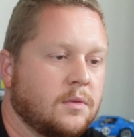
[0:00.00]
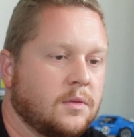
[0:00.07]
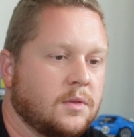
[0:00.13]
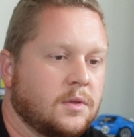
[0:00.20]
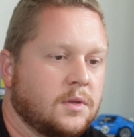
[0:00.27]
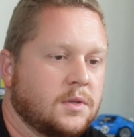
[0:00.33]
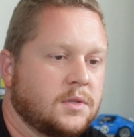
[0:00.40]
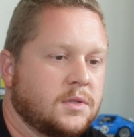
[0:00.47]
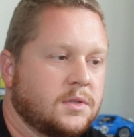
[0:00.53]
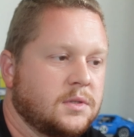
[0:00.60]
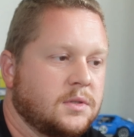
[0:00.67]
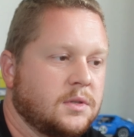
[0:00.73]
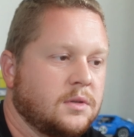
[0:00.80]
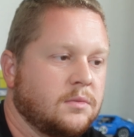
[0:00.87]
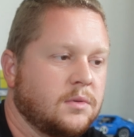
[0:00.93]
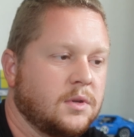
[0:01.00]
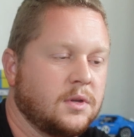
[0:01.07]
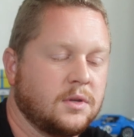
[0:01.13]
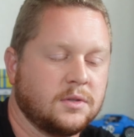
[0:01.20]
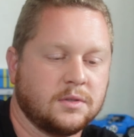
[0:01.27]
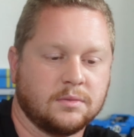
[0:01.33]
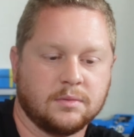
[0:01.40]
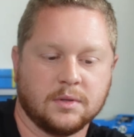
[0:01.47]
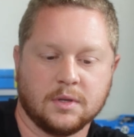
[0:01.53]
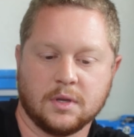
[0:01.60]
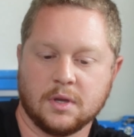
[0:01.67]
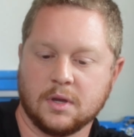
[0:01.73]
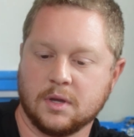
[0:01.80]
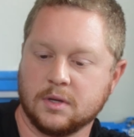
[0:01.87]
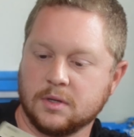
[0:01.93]
Let's see what else we
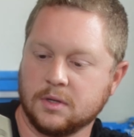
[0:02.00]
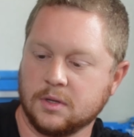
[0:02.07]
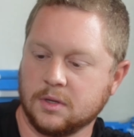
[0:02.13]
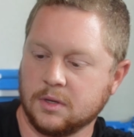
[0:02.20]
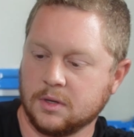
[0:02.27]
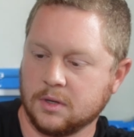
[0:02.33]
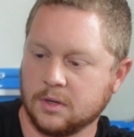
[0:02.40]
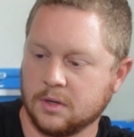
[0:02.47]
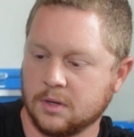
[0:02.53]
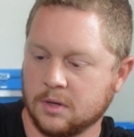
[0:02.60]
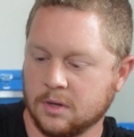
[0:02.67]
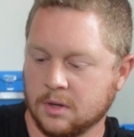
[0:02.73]
got in here.